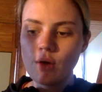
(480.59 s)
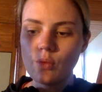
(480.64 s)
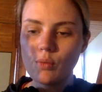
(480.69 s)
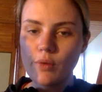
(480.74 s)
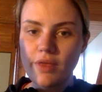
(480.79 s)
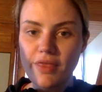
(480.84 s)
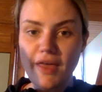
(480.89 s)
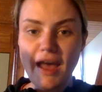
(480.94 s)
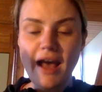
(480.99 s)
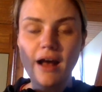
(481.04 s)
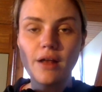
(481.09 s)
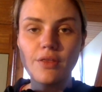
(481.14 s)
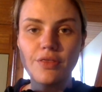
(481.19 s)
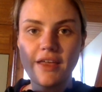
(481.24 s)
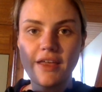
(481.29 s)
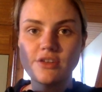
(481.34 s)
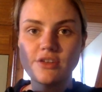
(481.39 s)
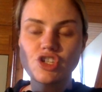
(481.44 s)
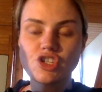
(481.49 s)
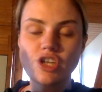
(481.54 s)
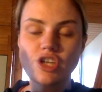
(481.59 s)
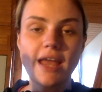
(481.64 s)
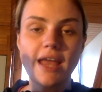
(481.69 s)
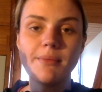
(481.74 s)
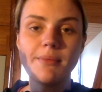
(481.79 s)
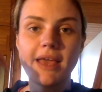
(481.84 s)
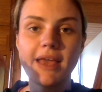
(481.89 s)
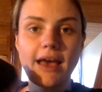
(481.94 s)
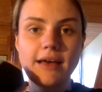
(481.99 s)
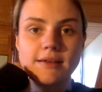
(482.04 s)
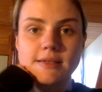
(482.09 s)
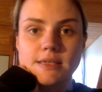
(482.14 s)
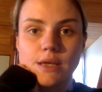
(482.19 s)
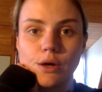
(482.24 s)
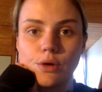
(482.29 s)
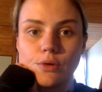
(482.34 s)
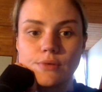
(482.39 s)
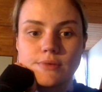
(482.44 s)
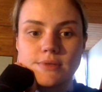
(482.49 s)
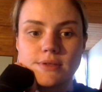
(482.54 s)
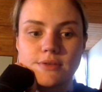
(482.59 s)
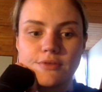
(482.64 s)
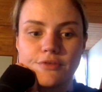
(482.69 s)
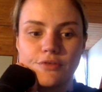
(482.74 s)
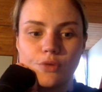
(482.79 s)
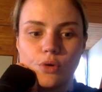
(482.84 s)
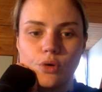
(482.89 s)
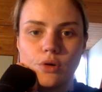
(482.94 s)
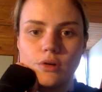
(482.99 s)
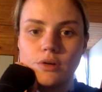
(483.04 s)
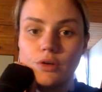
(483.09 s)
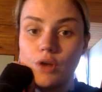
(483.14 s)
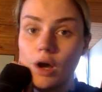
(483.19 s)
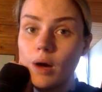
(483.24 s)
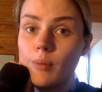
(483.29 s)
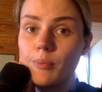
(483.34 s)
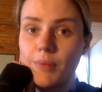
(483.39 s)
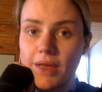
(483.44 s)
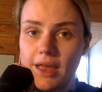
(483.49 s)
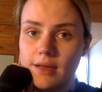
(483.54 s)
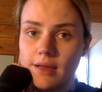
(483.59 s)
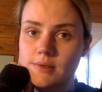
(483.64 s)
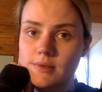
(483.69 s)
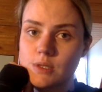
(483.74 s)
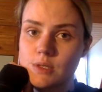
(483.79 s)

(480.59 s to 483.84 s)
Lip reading: without then shaming ourselves for not being